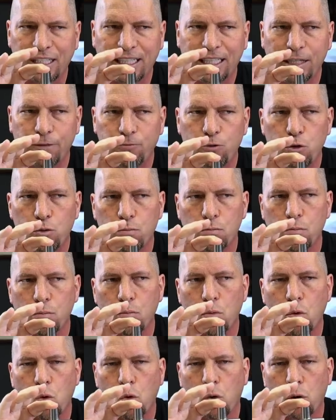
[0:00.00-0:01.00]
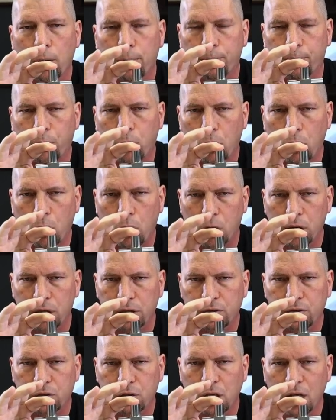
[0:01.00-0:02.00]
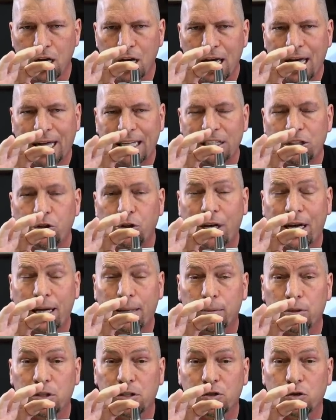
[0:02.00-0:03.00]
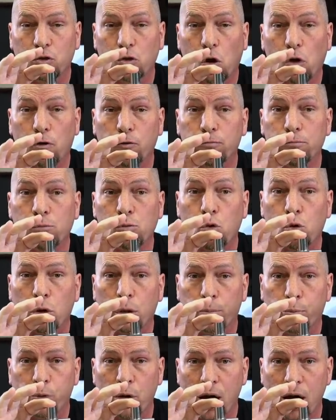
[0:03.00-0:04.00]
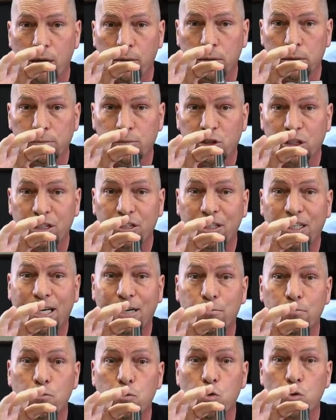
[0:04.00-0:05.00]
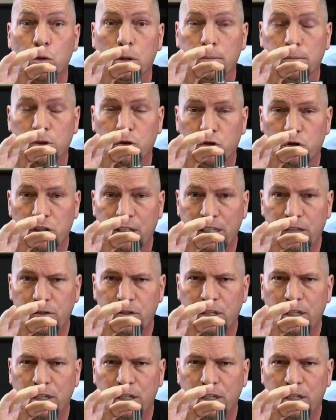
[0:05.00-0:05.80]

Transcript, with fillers: they give you more parts and you're able to solve more problems and you get more machines.